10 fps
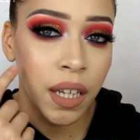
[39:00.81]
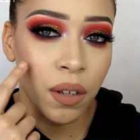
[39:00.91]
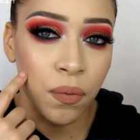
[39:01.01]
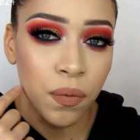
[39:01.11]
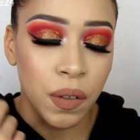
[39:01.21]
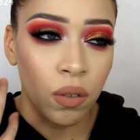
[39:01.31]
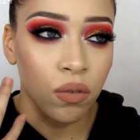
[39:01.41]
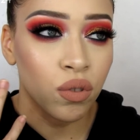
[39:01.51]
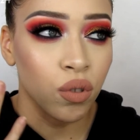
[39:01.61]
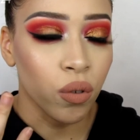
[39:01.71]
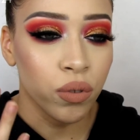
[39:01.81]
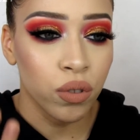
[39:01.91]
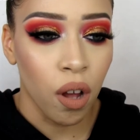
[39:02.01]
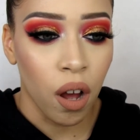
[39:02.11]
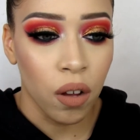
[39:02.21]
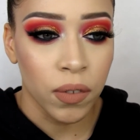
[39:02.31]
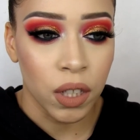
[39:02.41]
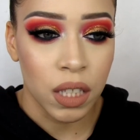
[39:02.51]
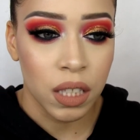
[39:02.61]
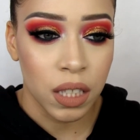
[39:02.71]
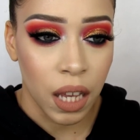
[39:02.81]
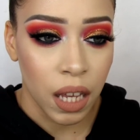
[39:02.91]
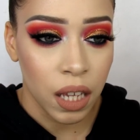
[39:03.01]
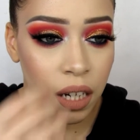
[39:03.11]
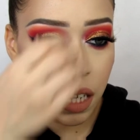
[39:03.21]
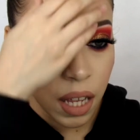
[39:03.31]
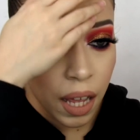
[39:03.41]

It feels so soft on the skin.